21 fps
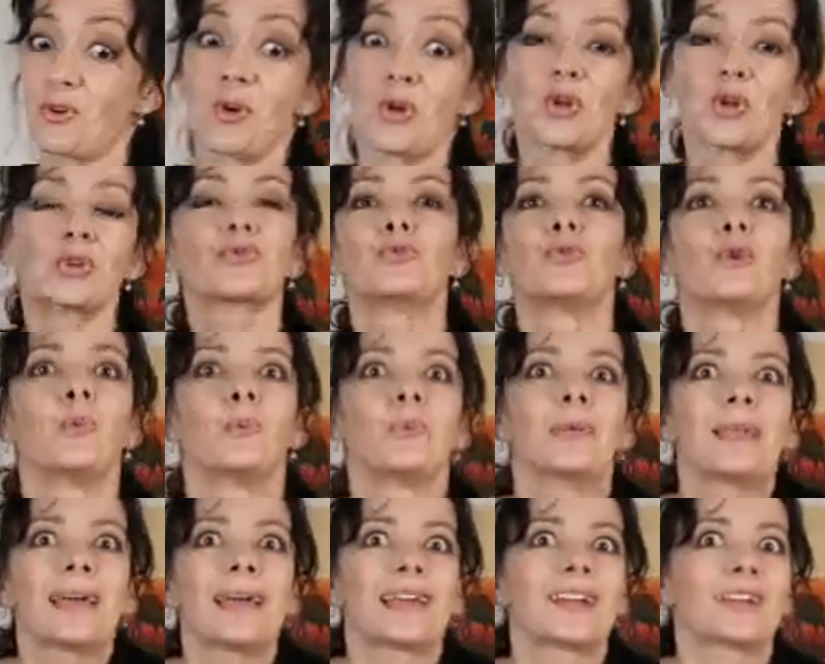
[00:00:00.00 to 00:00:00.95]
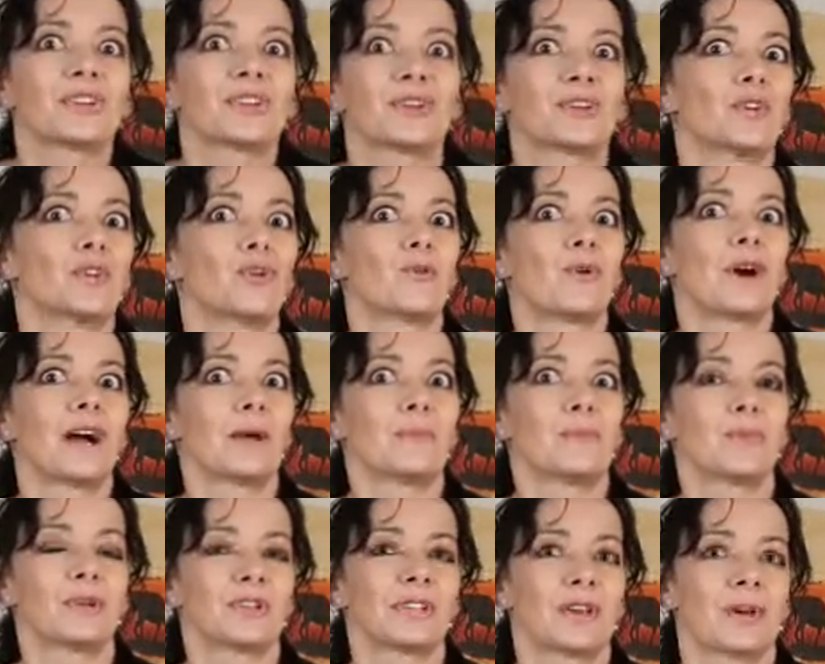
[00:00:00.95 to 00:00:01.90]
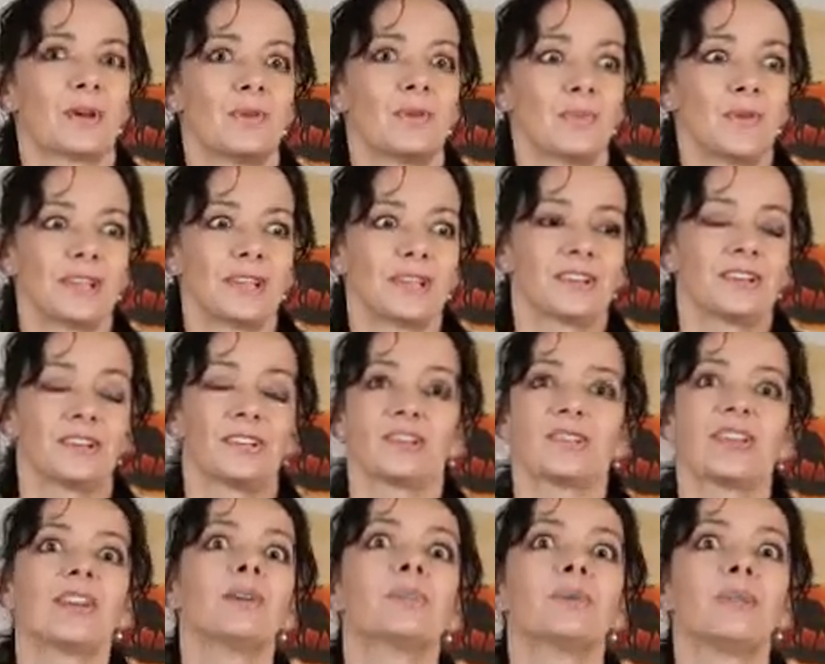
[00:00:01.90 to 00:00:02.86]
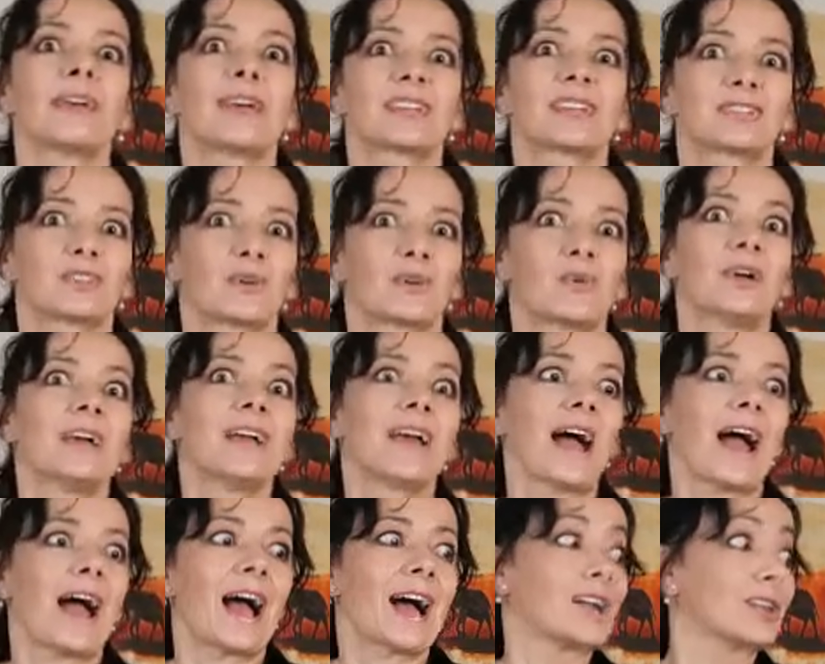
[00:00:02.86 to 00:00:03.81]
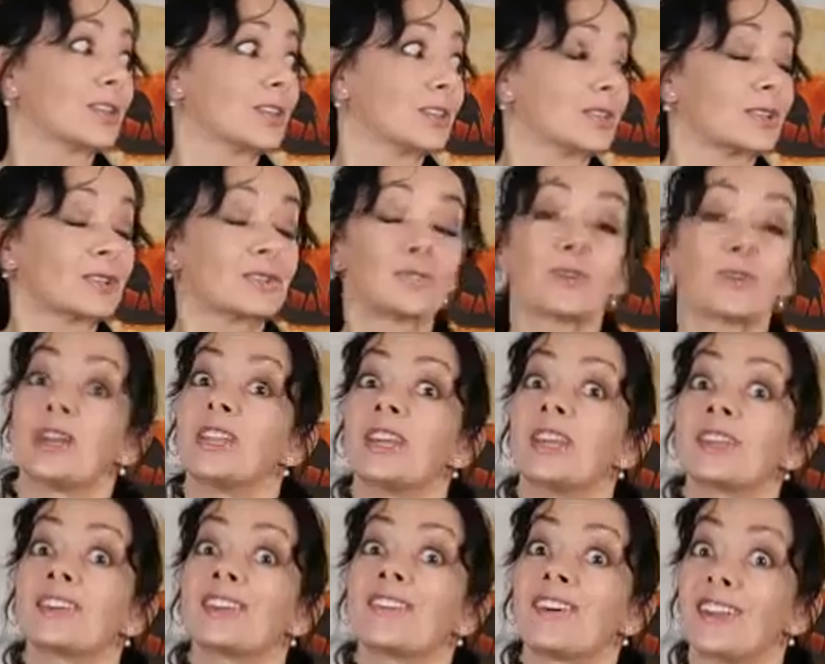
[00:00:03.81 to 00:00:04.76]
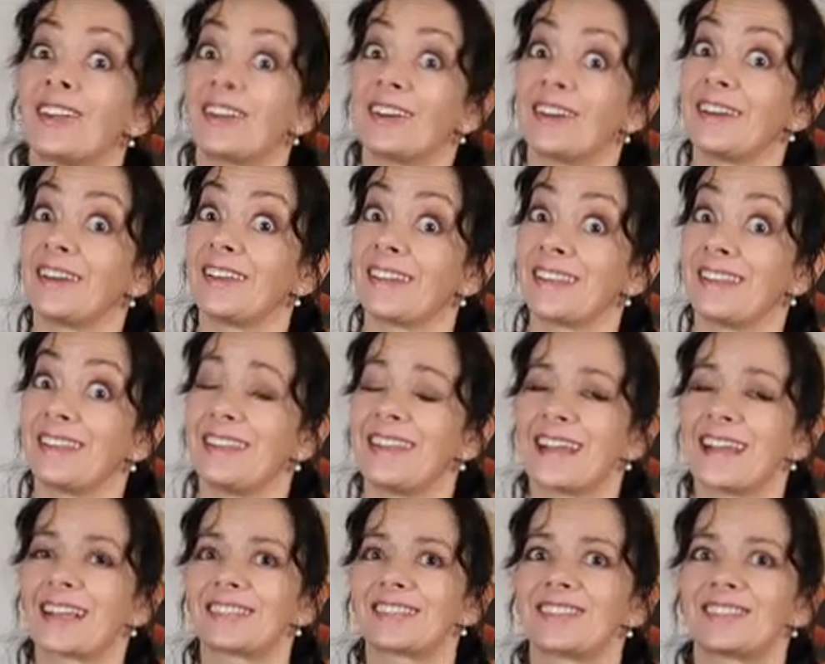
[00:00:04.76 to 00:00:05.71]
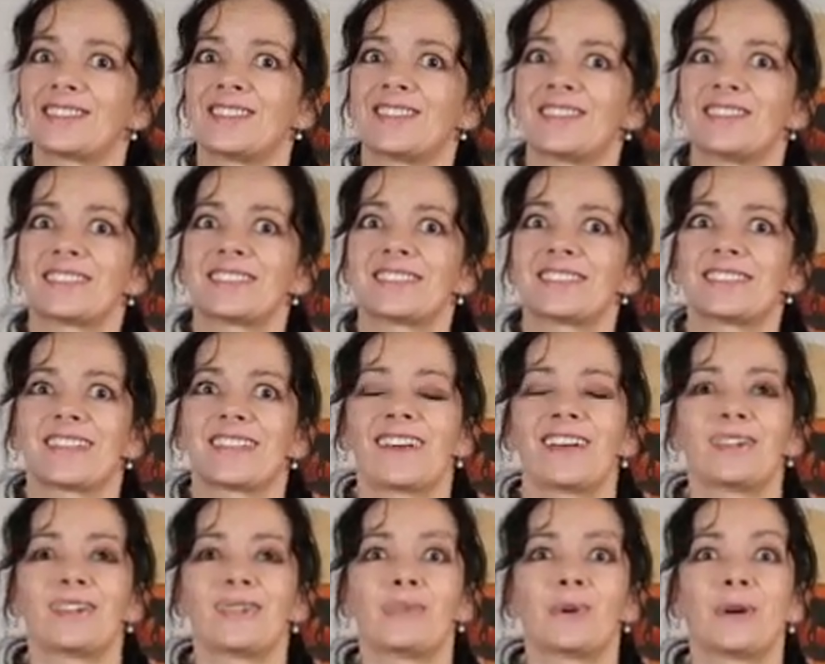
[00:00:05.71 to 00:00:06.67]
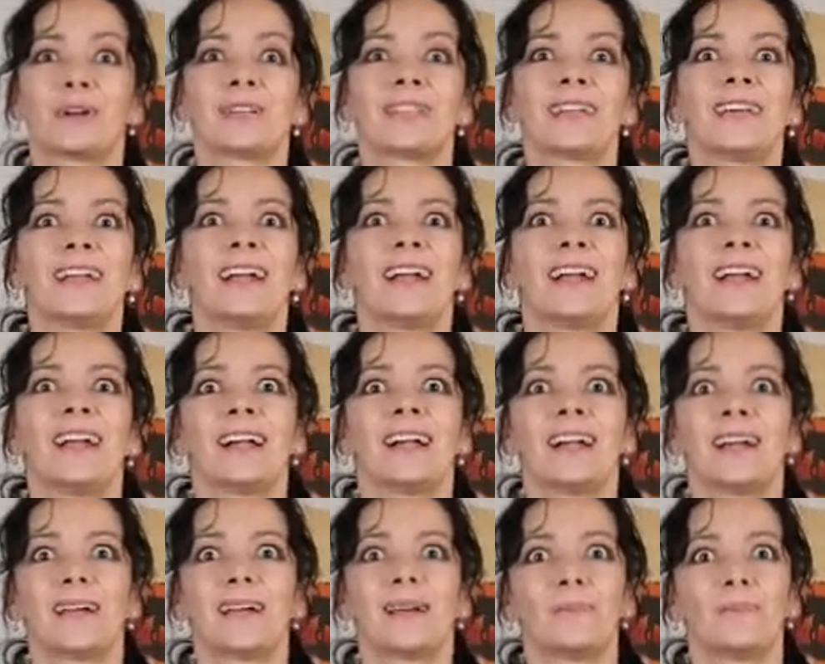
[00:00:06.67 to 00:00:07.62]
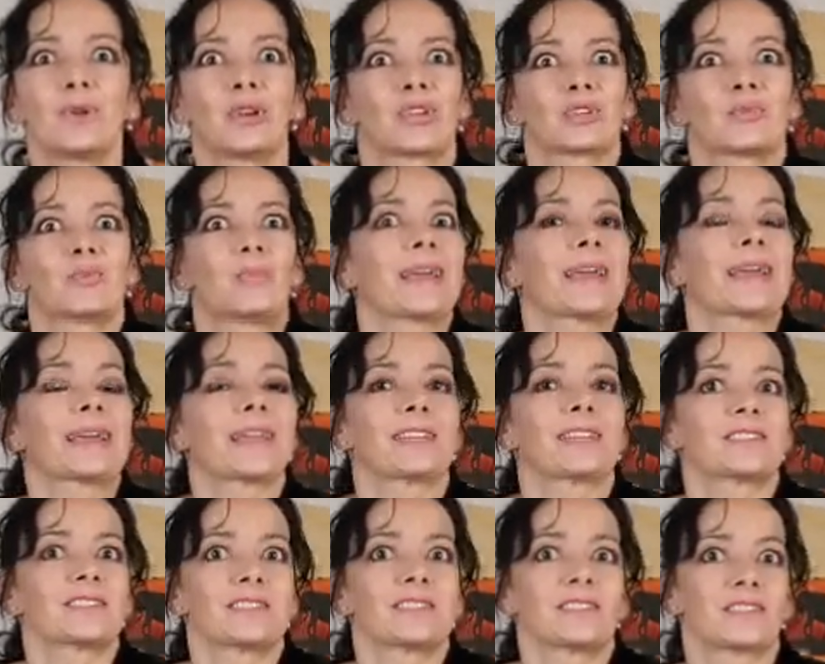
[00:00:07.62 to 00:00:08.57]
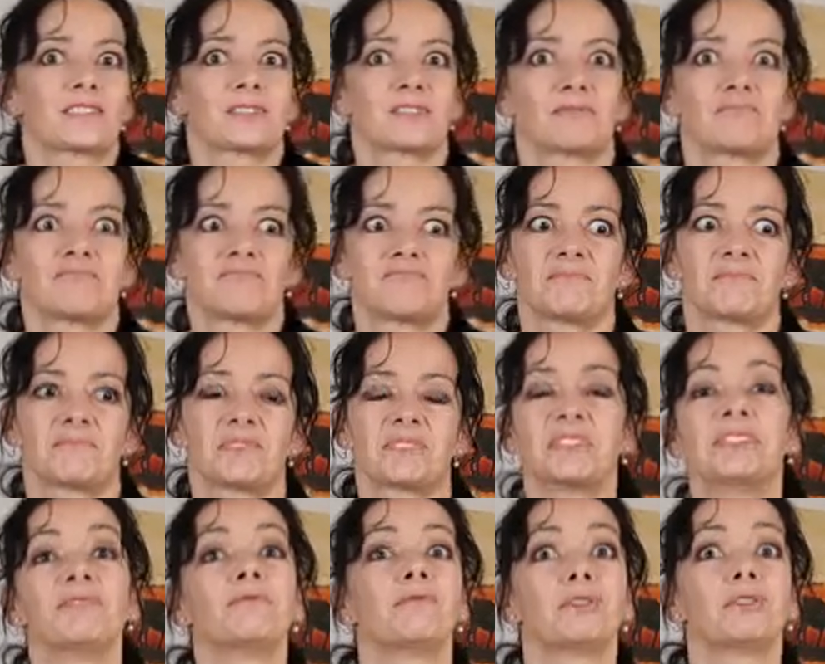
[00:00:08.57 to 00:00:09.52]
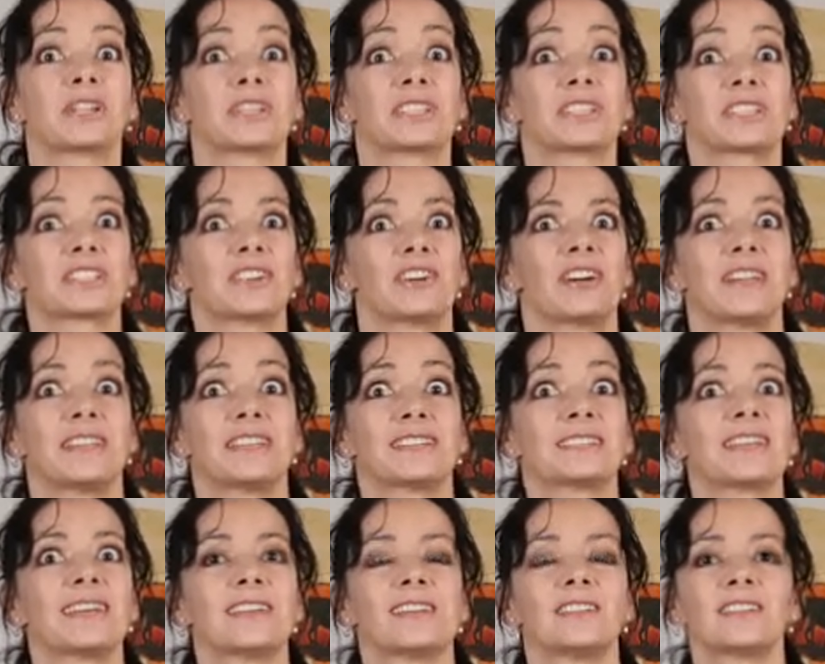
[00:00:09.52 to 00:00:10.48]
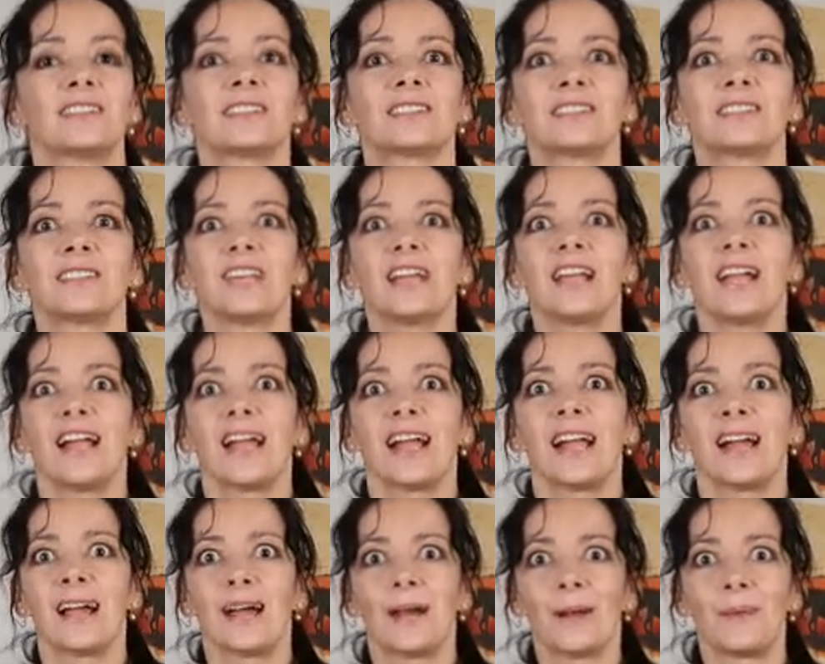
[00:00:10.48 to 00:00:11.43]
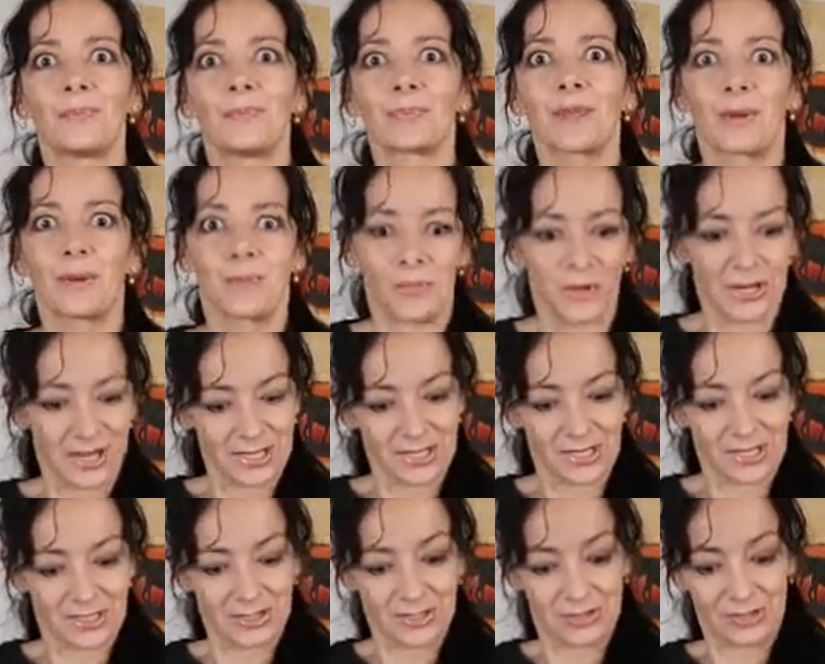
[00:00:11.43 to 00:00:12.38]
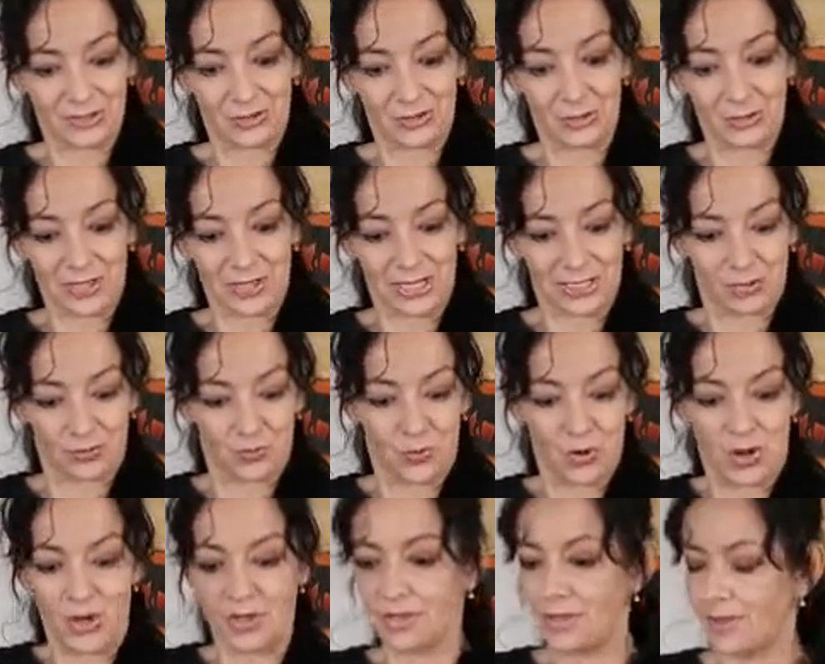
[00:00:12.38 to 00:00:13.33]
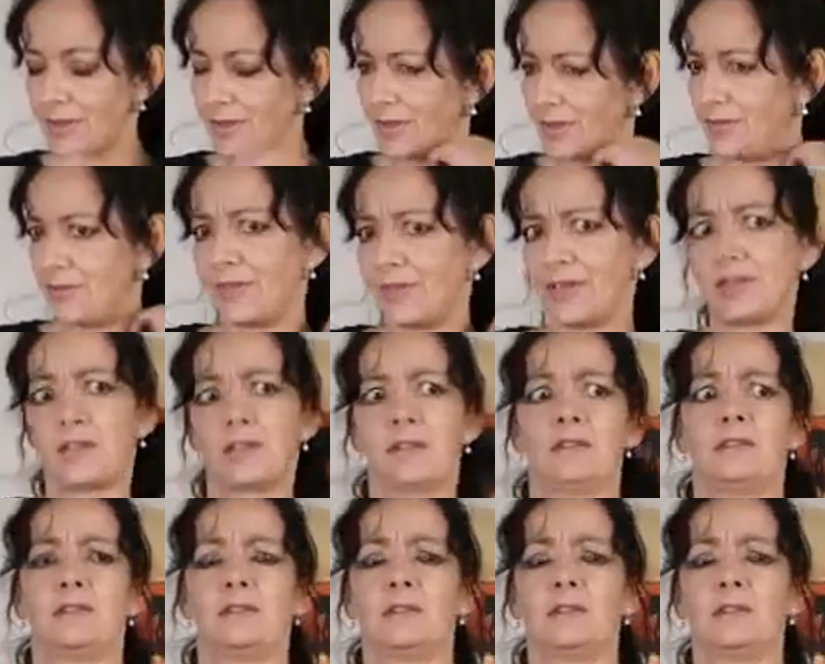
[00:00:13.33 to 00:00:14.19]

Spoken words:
calls for black, I don't know why, but I immediately take black, so I'll try another color, the next style one, because black is really standard. But I took this one, I think